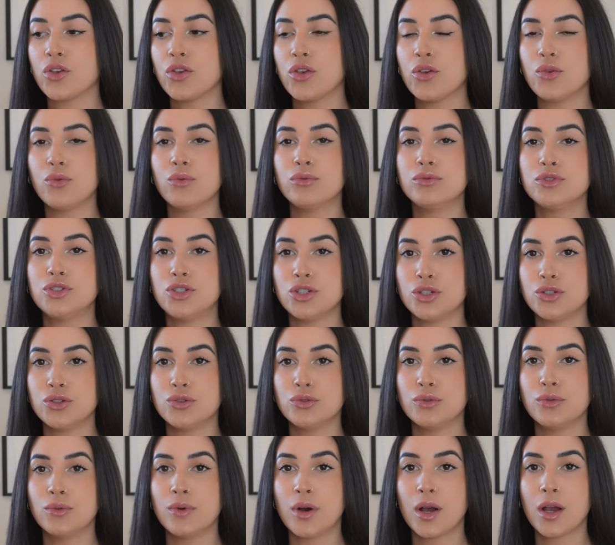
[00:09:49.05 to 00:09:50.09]
you
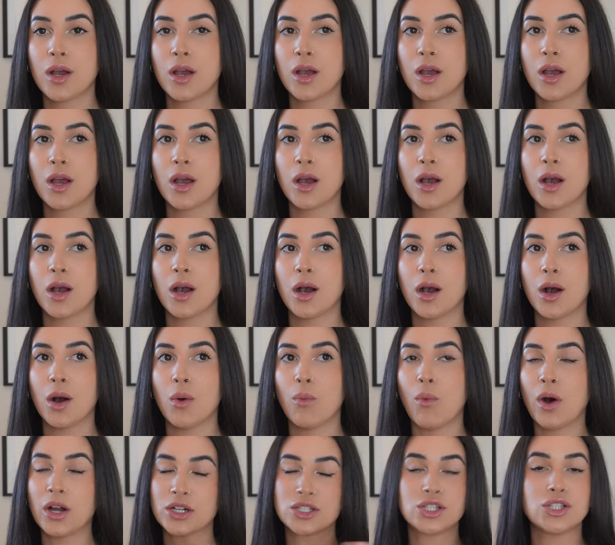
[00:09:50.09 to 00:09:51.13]
do
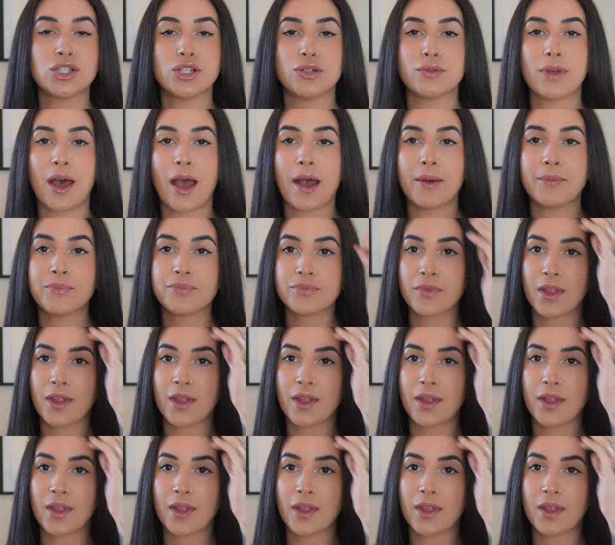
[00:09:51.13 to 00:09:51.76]
want to do that.